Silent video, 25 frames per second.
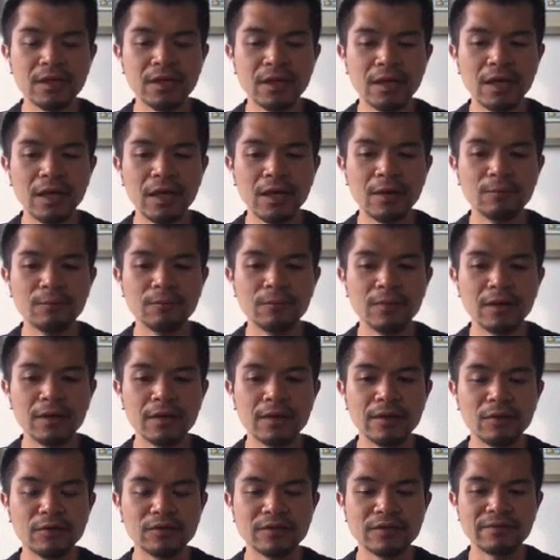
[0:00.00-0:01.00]
um,
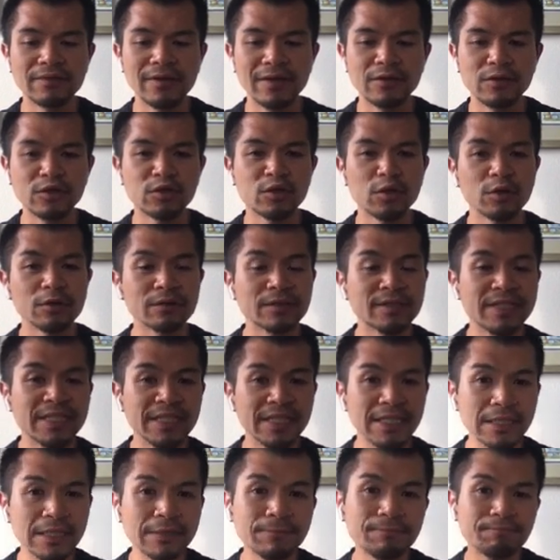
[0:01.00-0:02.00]
there's a value called
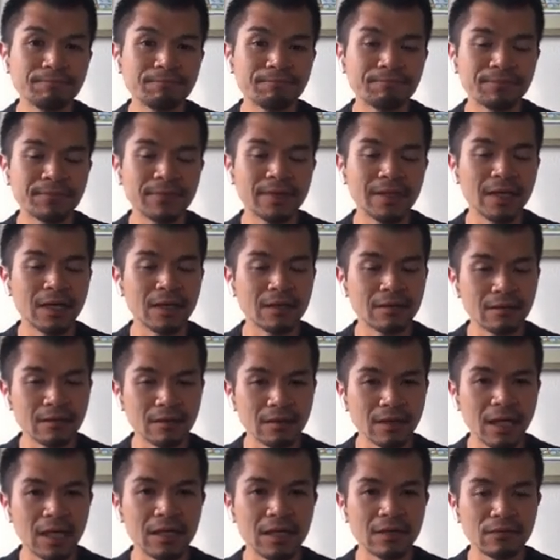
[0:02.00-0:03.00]
t that a
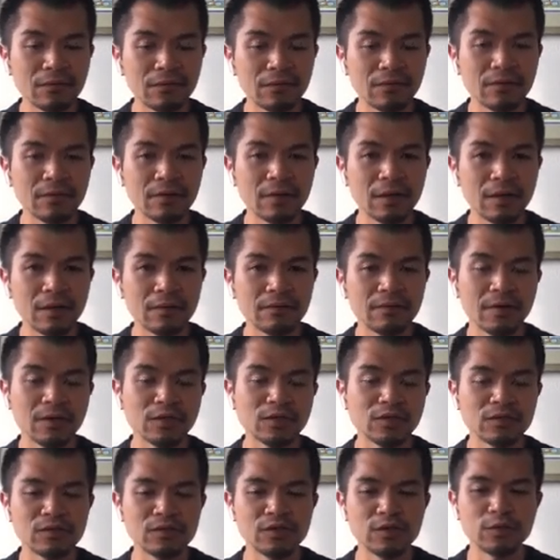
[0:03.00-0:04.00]
lot of uh,
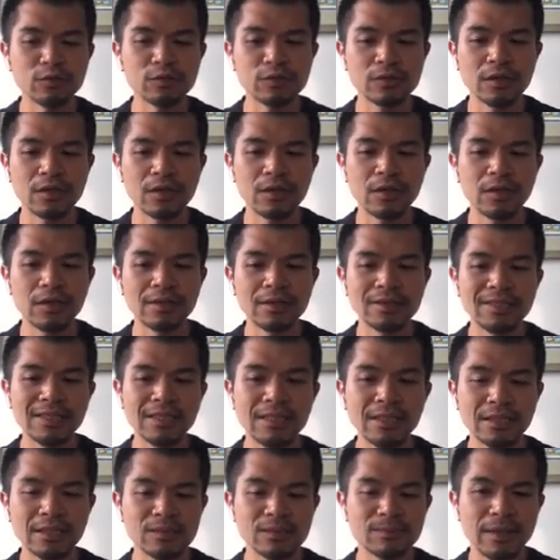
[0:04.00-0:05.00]
functions use.
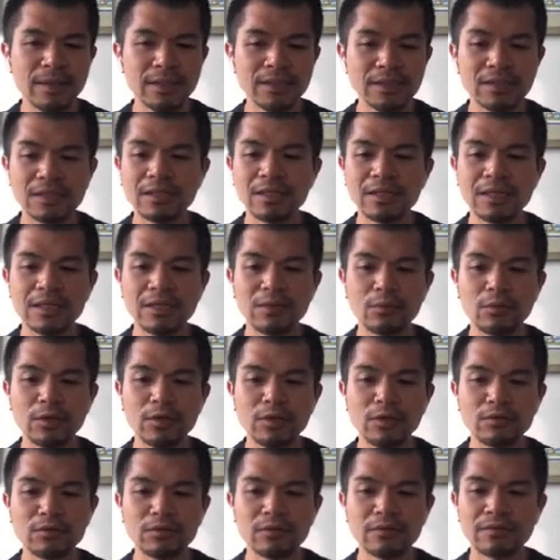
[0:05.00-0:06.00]
T is basically
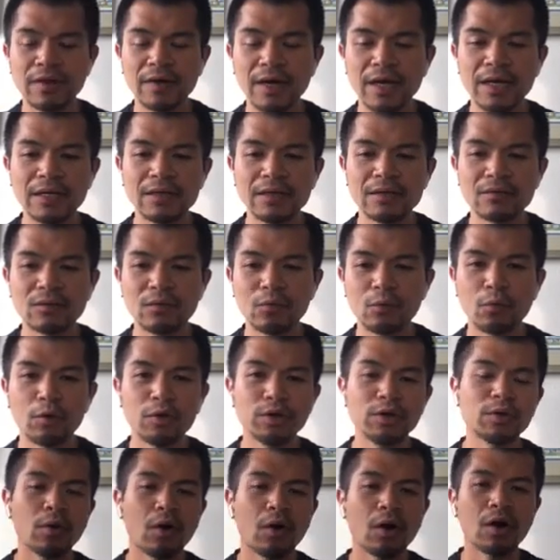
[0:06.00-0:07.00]
when you divide where
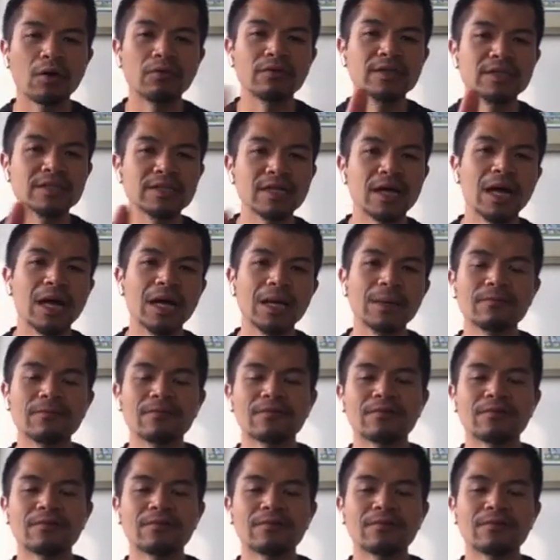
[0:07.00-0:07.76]
you are in time